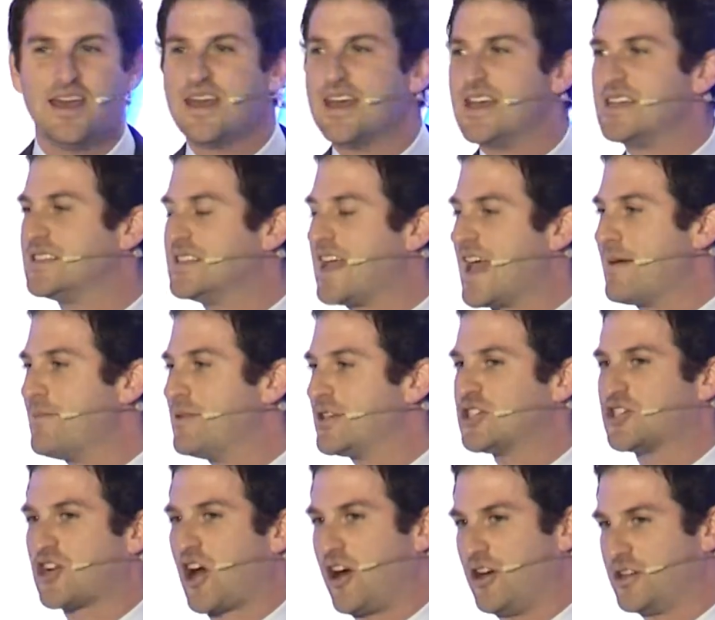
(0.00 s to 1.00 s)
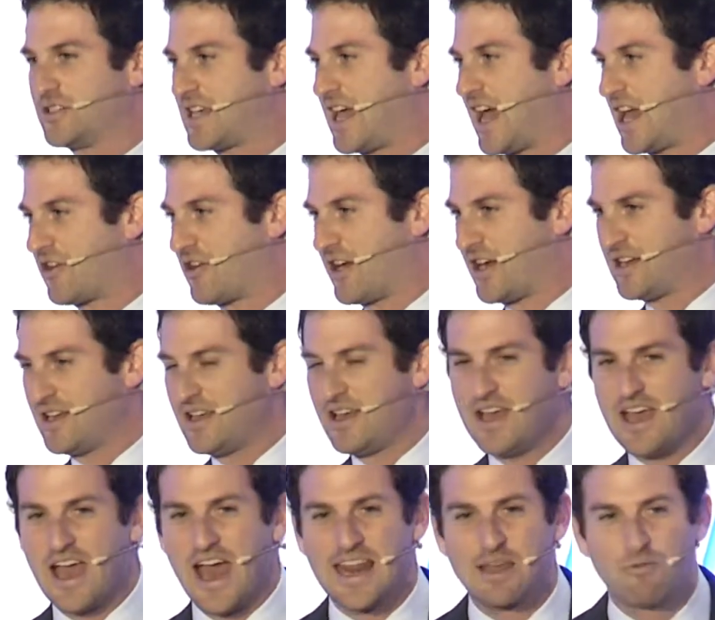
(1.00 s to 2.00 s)
His name is Charles Kettering,
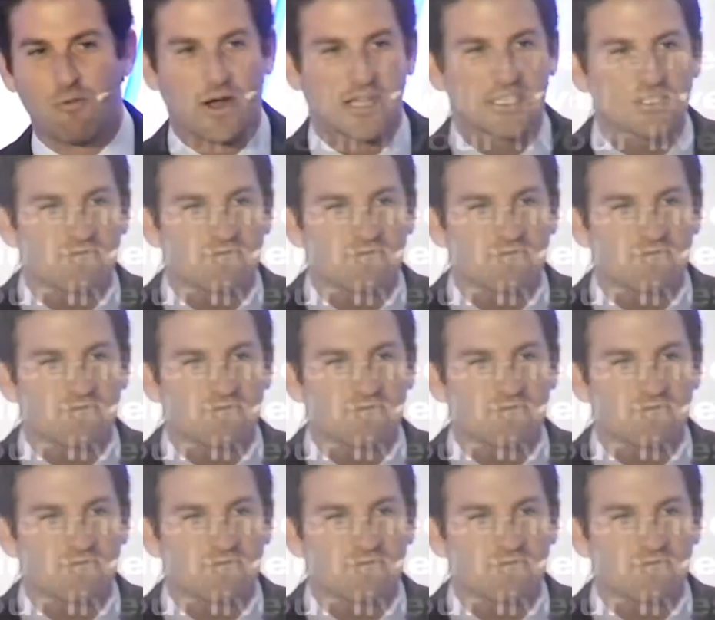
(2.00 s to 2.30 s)
and he once